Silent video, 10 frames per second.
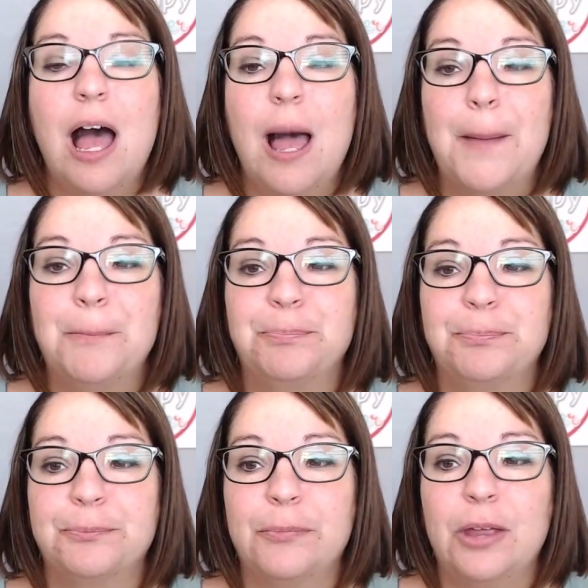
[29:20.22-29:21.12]
Um,
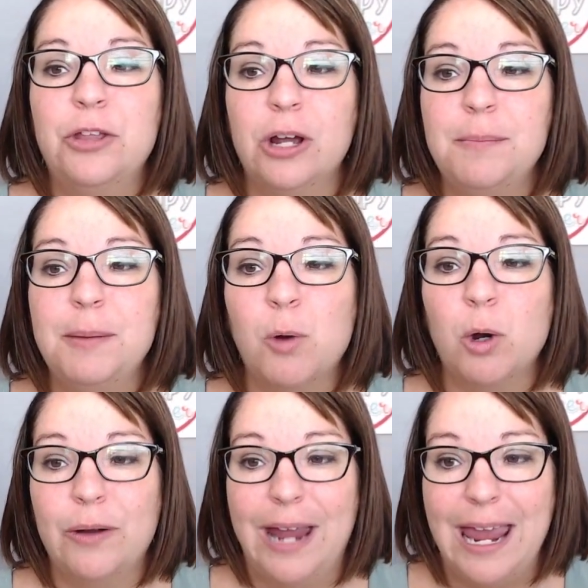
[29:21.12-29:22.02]
they're going to be
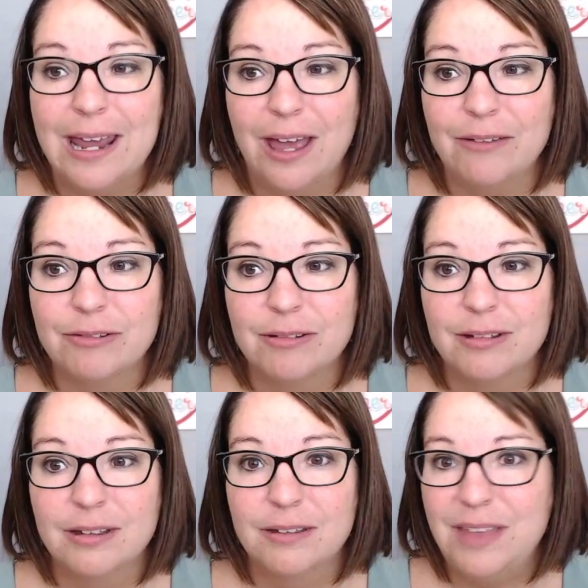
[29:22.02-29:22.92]
more creative.
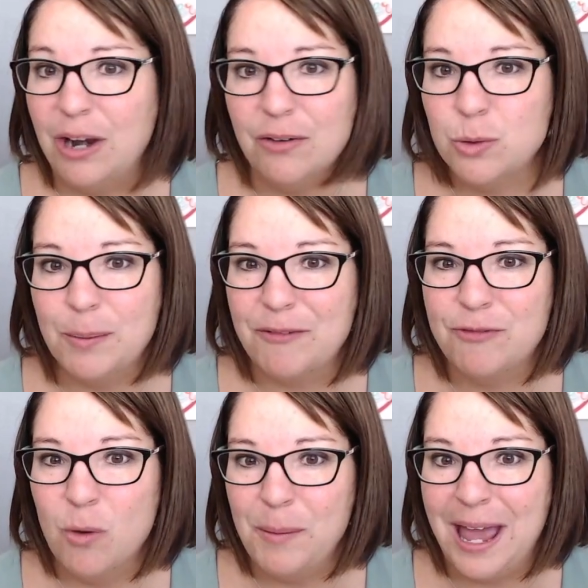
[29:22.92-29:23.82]
They don't have to worry about
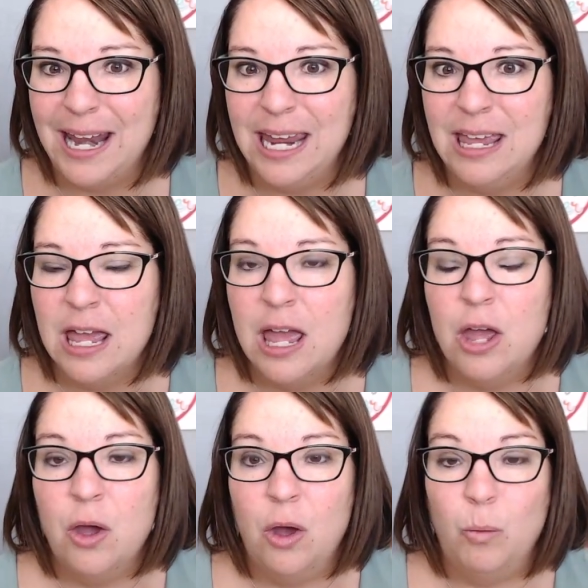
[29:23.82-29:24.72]
formatting.
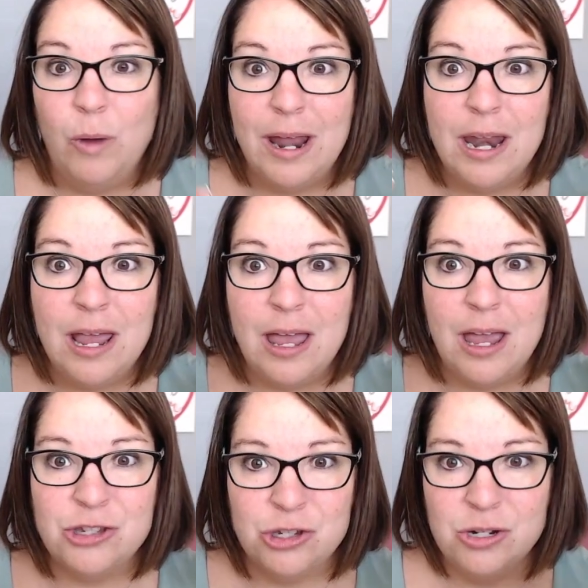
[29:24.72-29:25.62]
When
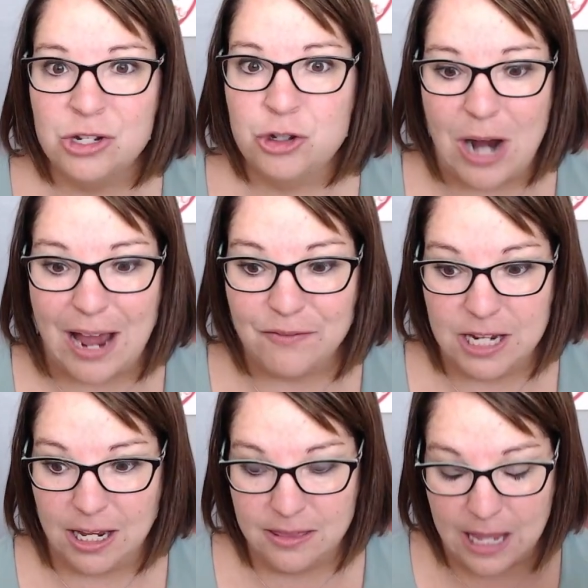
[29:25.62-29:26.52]
a student is
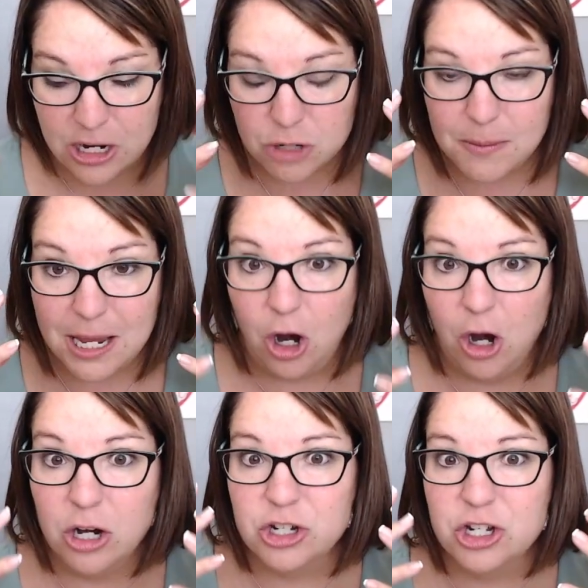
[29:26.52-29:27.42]
drafting, they should be
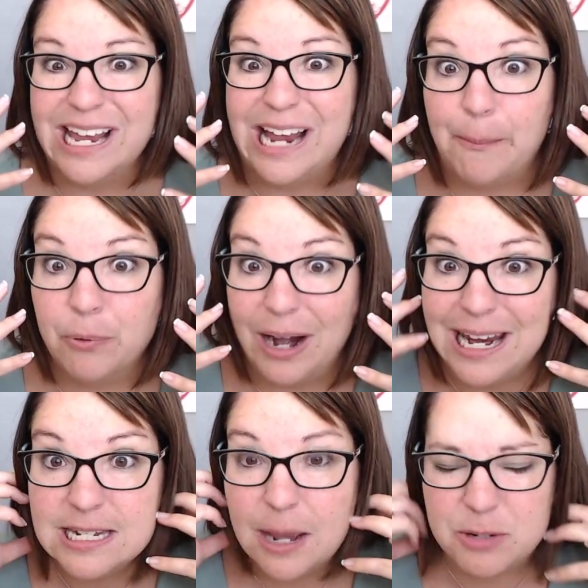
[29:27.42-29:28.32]
encouraged. It's like a
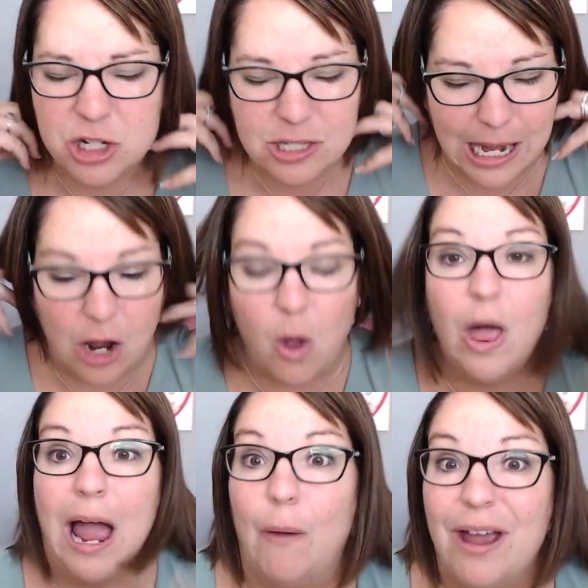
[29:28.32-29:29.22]
brain dump. Just let it
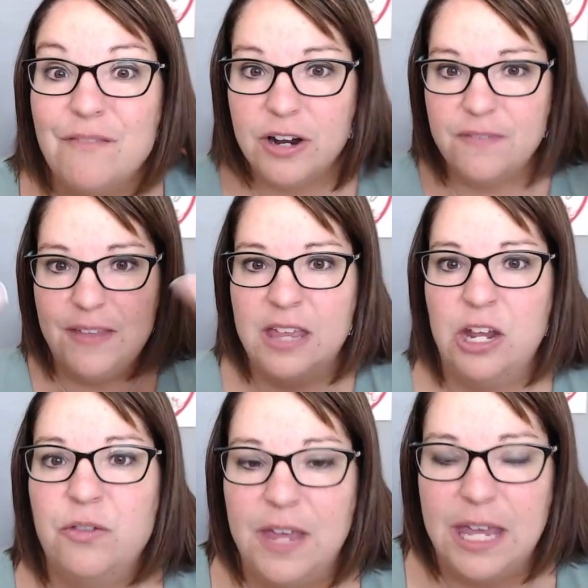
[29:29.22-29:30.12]
all out. Everything
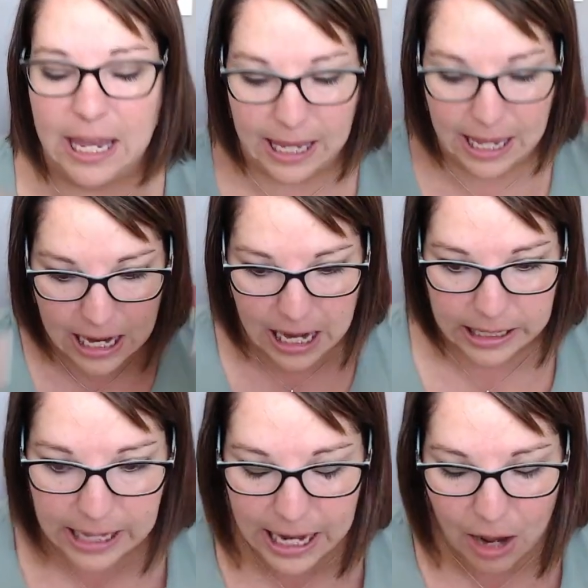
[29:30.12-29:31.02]
that you're thinking, get
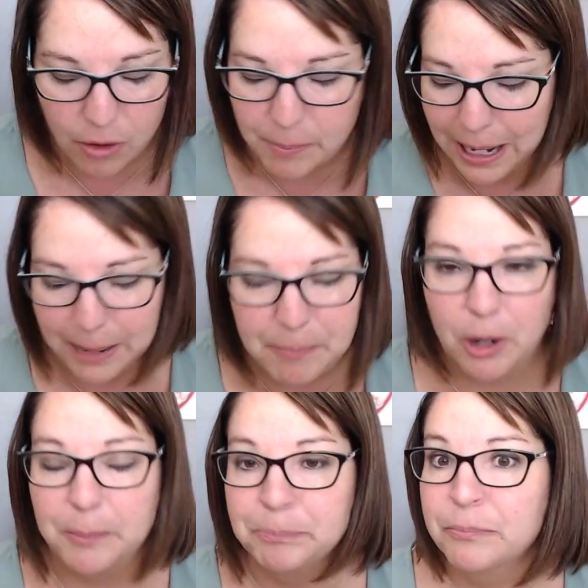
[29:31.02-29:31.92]
it, get it out on
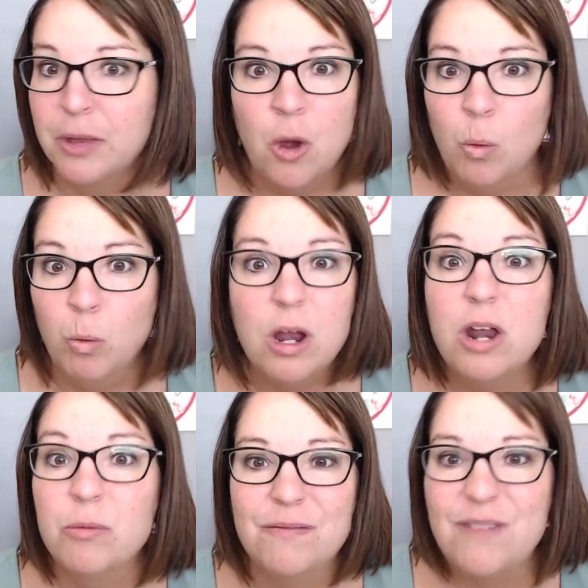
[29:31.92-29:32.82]
paper. We're
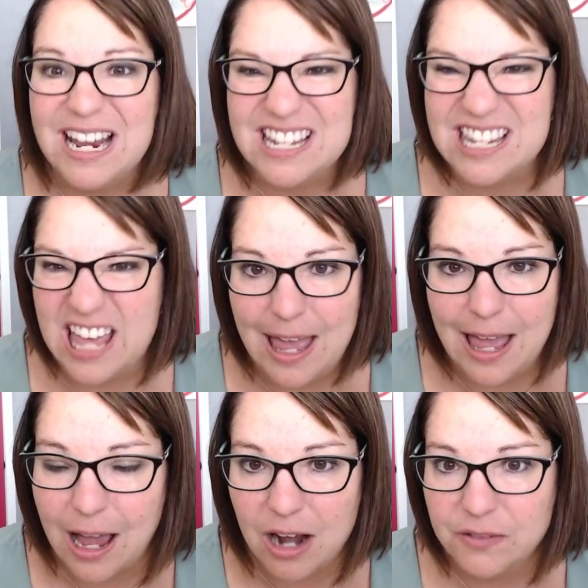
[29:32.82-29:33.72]
going to revise the
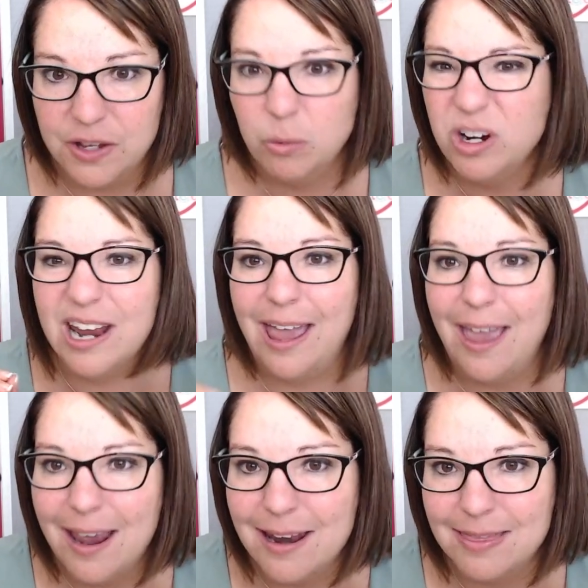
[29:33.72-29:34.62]
heck out of it. We're going to
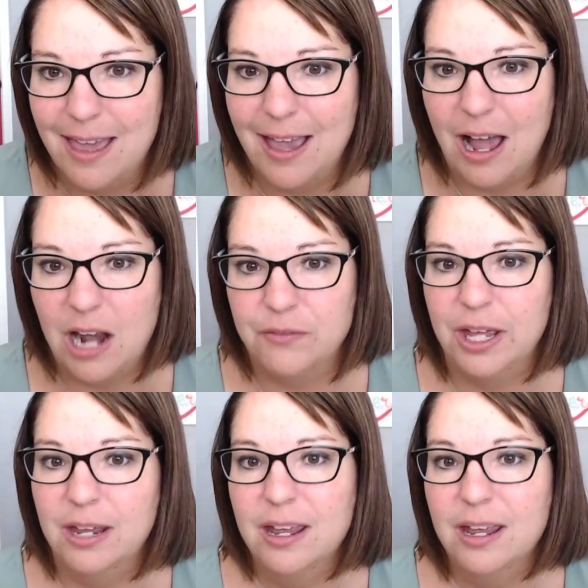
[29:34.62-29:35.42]
edit the heck out of it.